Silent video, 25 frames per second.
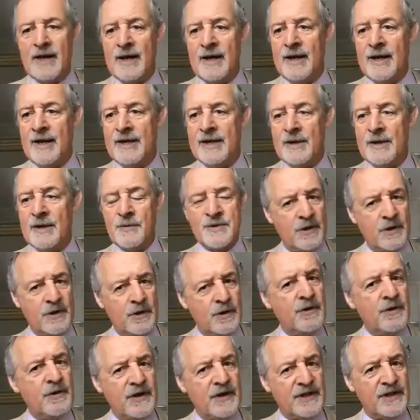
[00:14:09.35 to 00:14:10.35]
uh, and it was the
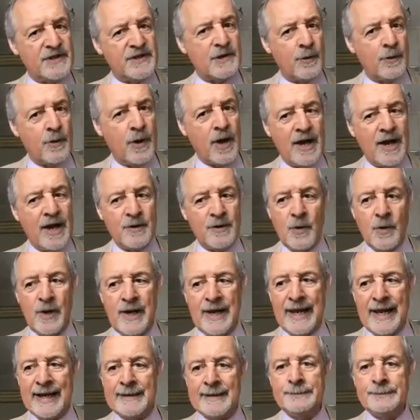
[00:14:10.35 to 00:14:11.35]
Houthis who were
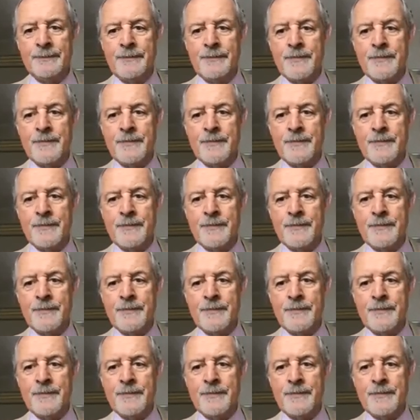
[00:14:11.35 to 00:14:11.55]
unwilling.